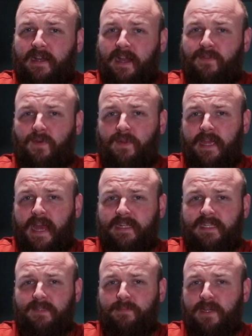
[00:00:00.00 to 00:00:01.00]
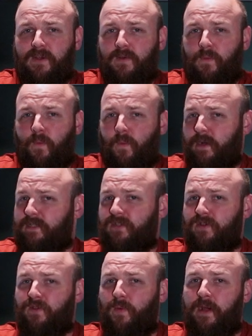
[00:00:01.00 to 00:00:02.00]
I've only had this beer
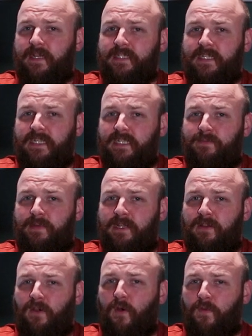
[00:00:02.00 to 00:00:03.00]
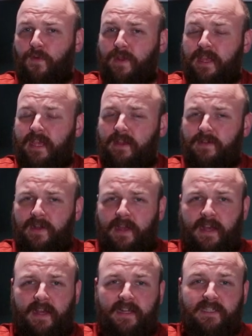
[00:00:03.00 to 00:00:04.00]
once or twice and it's been over a year
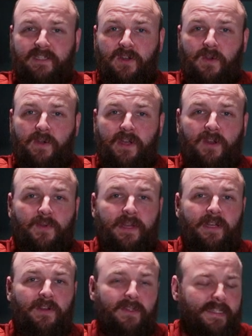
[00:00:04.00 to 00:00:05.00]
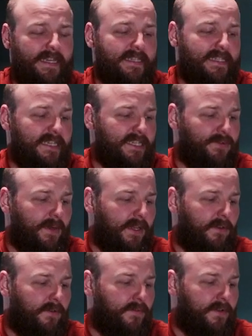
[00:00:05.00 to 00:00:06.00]
so a critical tasting is
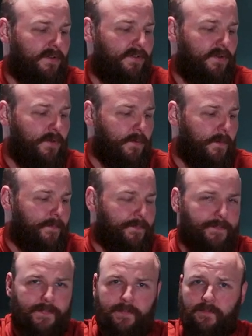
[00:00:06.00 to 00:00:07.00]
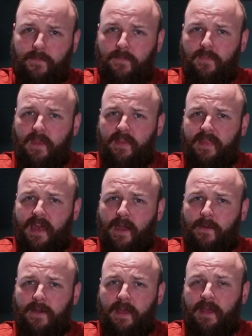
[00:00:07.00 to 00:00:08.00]
well overdue.
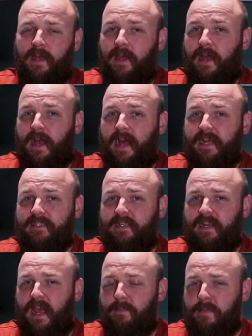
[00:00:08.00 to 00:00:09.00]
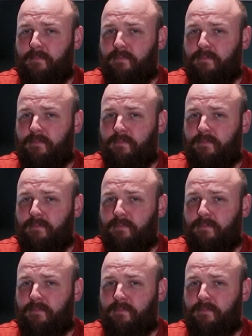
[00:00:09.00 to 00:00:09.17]
Now, as the name